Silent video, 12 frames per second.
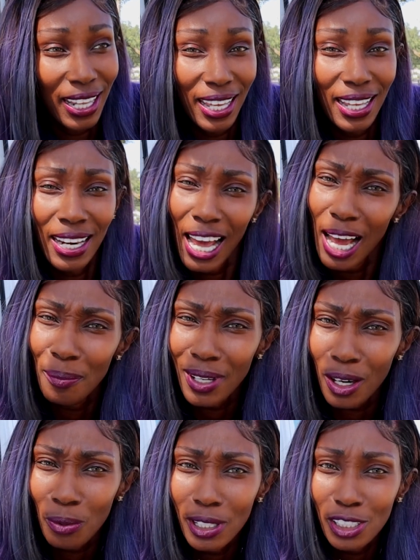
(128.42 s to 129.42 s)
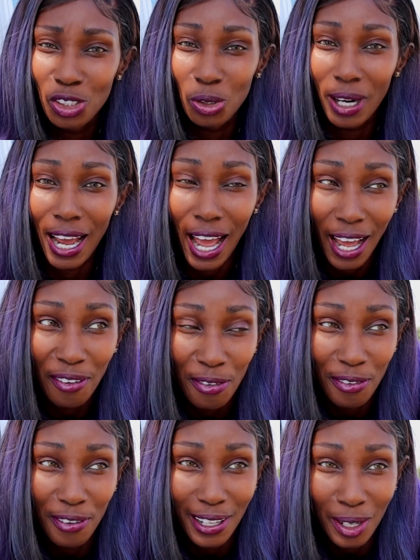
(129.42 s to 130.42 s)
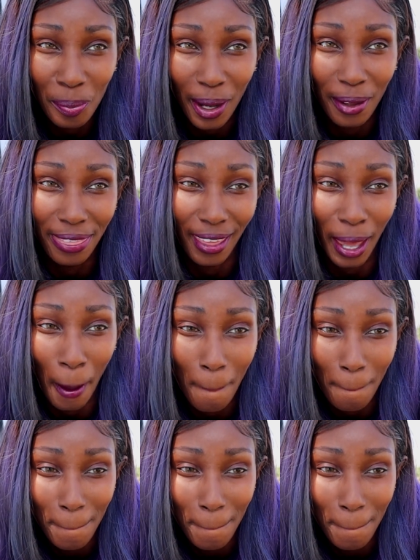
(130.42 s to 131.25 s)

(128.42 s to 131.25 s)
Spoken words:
and I'm not really sure how I feel about that.